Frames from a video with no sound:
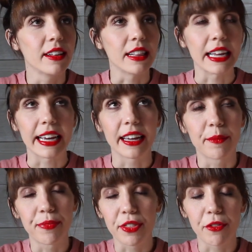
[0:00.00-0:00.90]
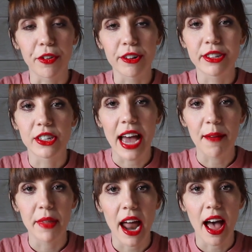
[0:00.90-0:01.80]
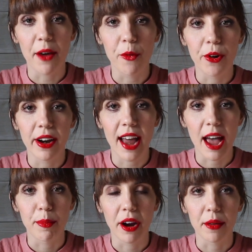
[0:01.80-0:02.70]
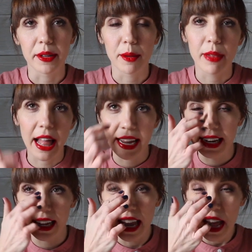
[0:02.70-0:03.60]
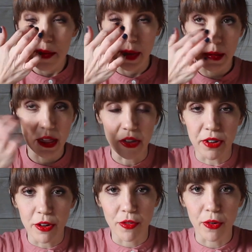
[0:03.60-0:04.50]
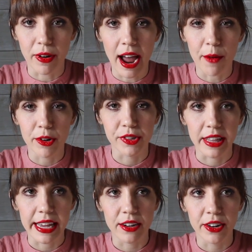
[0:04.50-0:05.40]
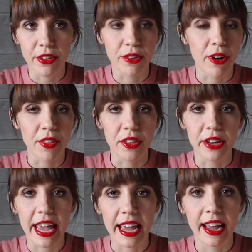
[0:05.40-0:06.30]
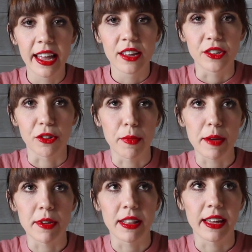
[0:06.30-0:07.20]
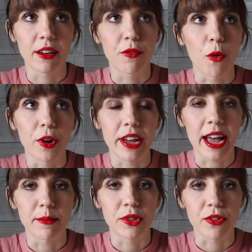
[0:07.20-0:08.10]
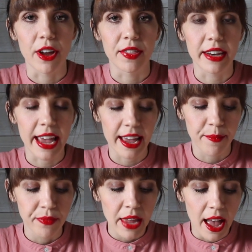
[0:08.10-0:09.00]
Like the first time that I wore it, I probably applied it maybe 3 or 4 hours later throughout the day, so maybe like 4 times throughout the day.